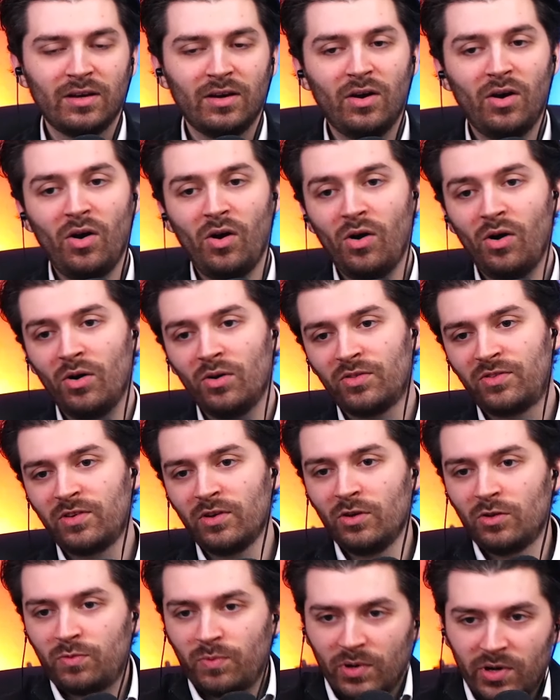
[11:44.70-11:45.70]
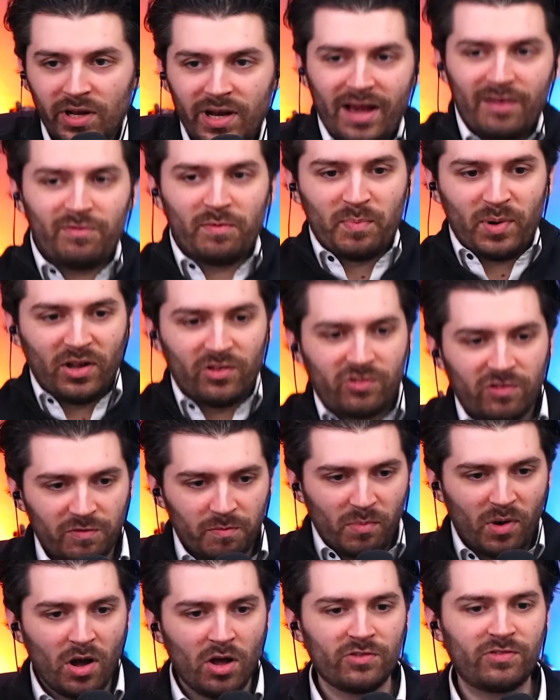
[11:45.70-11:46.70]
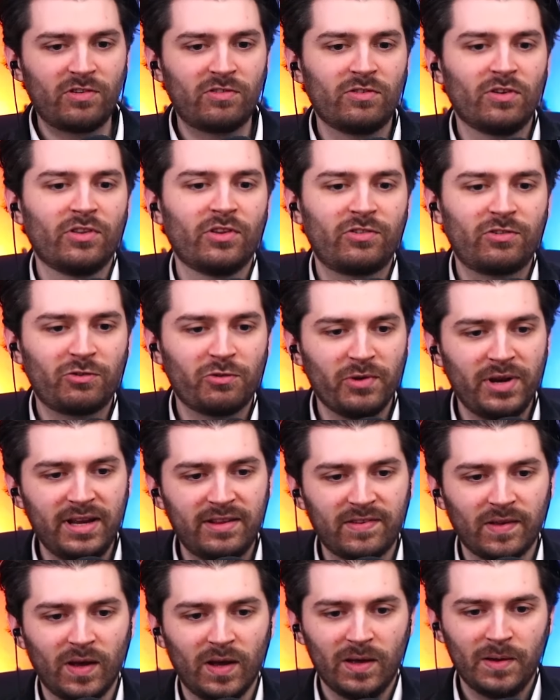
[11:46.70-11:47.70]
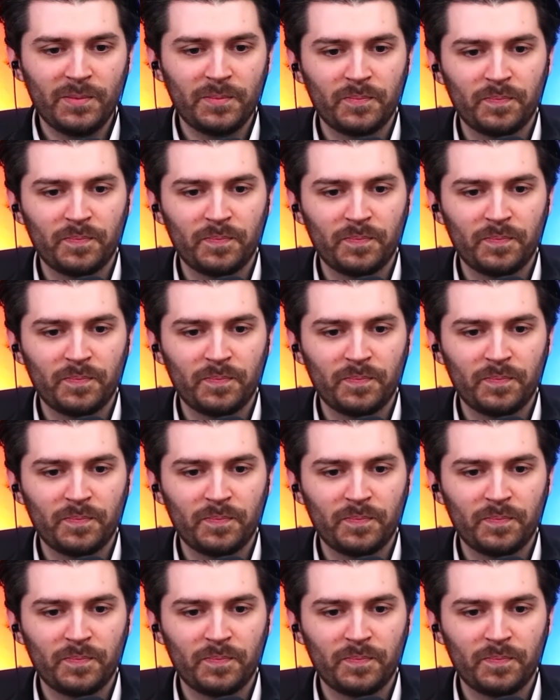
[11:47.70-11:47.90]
Oh, dude, we're gonna have a bunch of monsters on the street, huh?